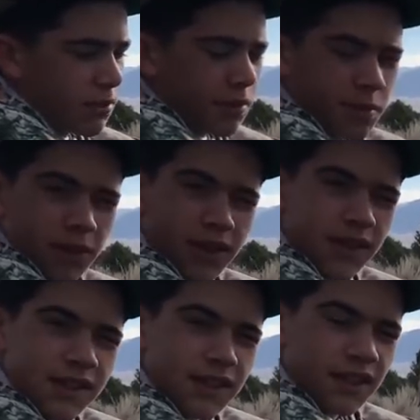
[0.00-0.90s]
it'd be
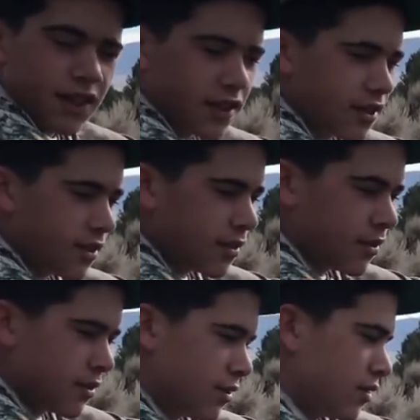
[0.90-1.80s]
pretty easy to get a
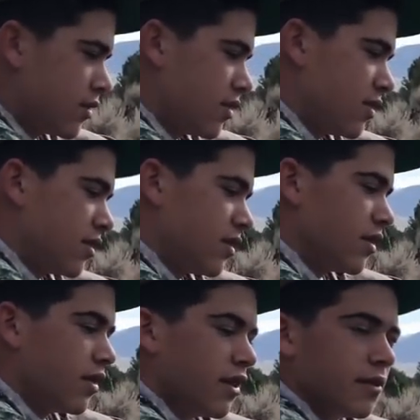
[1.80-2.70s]
doe.
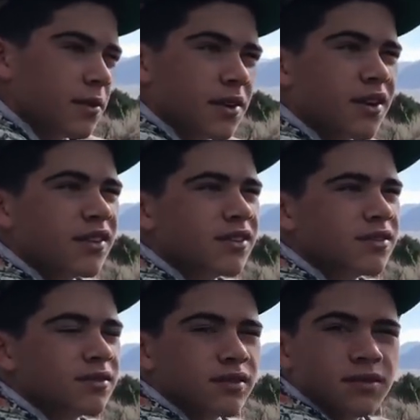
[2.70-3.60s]
They're everywhere.
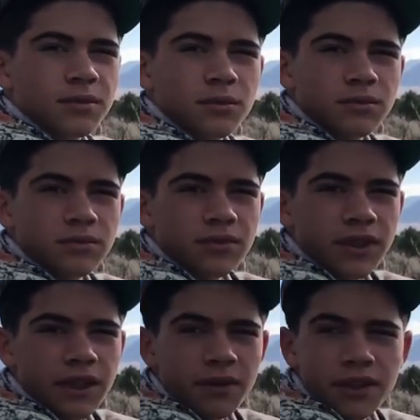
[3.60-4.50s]

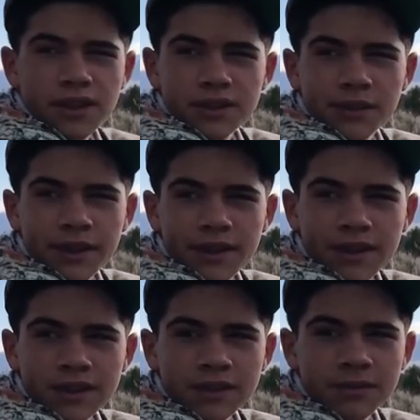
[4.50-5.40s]
Get within 20
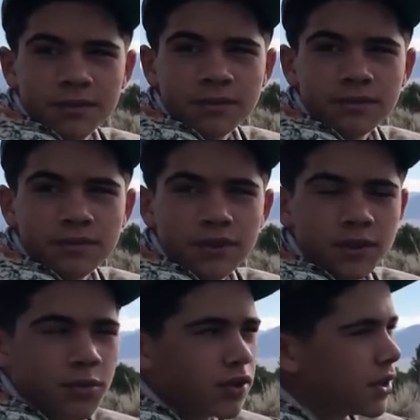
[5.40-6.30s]
yards of them,
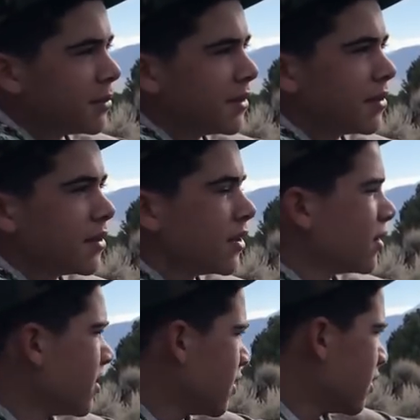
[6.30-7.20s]
we're spooking them everywhere.